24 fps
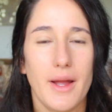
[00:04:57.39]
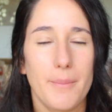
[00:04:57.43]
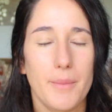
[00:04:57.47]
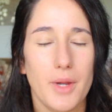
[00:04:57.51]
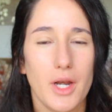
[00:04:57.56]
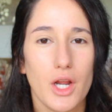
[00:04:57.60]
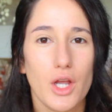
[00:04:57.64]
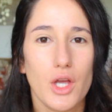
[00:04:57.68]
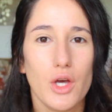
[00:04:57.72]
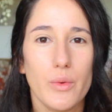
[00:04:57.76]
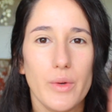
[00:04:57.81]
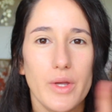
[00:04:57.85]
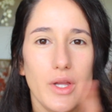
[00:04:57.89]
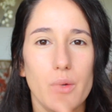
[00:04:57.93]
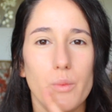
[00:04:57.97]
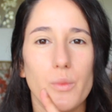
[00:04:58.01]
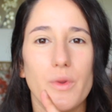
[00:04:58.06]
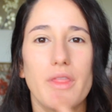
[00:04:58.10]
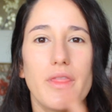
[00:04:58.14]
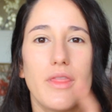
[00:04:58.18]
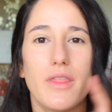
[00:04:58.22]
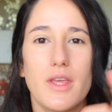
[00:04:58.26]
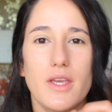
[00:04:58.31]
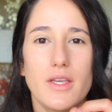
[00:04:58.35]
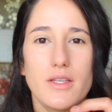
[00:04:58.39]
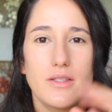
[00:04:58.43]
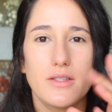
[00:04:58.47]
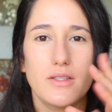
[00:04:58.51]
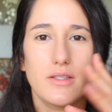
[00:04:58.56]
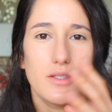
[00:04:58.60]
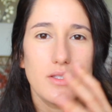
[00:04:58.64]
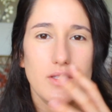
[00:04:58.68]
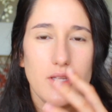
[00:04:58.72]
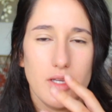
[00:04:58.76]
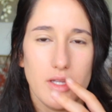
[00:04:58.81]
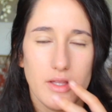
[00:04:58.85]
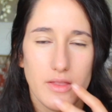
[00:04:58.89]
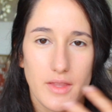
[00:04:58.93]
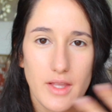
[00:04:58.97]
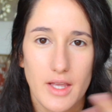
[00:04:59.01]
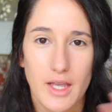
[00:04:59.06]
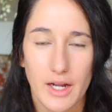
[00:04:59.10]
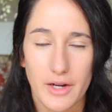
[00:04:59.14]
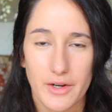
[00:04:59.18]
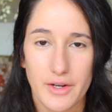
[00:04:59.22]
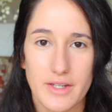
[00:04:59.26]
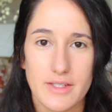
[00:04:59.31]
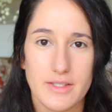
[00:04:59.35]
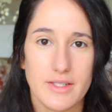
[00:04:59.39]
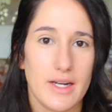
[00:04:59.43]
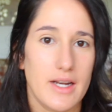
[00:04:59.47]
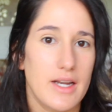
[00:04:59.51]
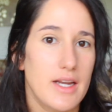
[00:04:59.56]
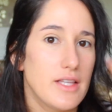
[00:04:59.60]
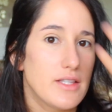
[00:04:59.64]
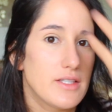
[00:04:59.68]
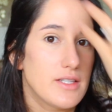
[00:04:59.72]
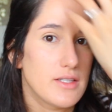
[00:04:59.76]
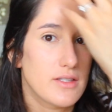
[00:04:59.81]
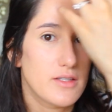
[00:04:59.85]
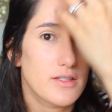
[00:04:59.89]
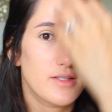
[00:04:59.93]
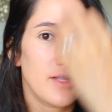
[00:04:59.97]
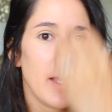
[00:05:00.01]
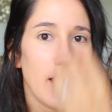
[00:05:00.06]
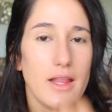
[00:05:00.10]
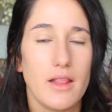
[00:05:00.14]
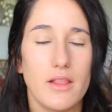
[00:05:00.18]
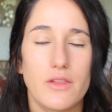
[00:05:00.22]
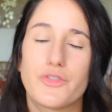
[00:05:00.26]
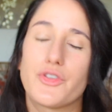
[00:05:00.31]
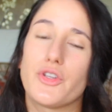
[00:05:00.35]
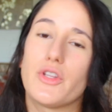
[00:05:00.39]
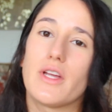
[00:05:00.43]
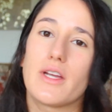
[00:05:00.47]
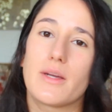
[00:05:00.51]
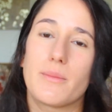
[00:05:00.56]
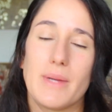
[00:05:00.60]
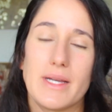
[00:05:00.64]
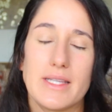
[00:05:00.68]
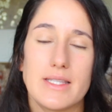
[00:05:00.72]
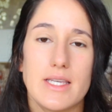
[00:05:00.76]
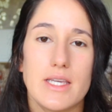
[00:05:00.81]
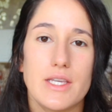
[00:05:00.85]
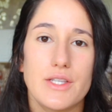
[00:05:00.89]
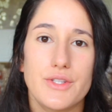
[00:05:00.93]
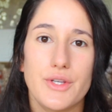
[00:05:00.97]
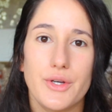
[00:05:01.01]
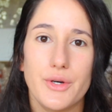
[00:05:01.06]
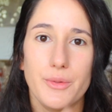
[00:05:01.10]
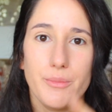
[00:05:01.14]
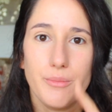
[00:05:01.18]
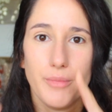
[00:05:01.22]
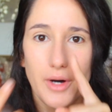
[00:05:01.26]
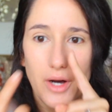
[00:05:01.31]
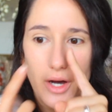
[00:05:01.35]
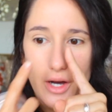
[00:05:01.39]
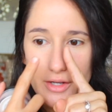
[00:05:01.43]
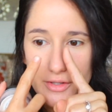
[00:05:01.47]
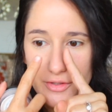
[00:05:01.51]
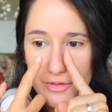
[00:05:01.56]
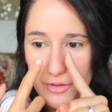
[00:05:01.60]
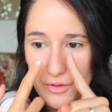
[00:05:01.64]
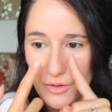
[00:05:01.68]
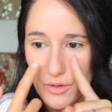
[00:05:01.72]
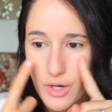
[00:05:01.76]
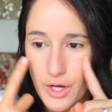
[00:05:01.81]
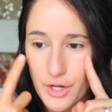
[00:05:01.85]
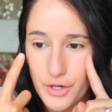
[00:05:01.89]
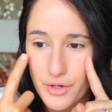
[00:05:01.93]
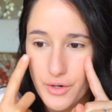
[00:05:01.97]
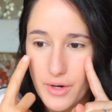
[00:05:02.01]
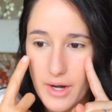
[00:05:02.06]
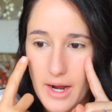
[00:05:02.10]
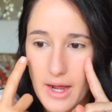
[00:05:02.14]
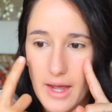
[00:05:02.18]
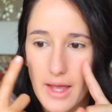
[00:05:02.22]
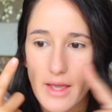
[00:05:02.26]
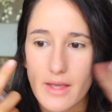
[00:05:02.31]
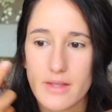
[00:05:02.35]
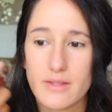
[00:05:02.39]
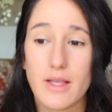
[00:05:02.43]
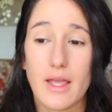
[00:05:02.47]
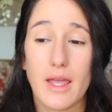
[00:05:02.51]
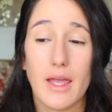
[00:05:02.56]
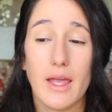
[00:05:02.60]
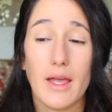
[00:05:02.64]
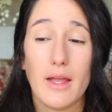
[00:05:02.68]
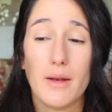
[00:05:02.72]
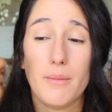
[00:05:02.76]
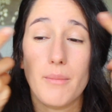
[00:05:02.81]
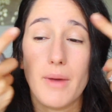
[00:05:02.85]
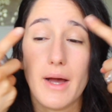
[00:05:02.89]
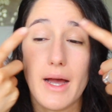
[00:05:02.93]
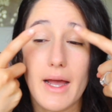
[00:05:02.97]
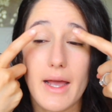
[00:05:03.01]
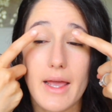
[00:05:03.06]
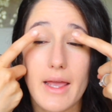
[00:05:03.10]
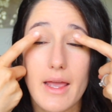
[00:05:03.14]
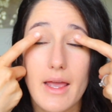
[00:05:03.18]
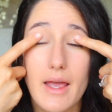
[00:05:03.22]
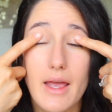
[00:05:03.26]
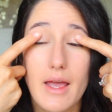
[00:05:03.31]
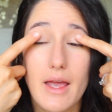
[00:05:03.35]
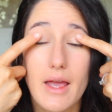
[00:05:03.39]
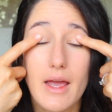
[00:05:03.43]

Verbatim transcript: I'm going to go in with this in the areas that I need to set, so like my T-zone, but also under eyes and my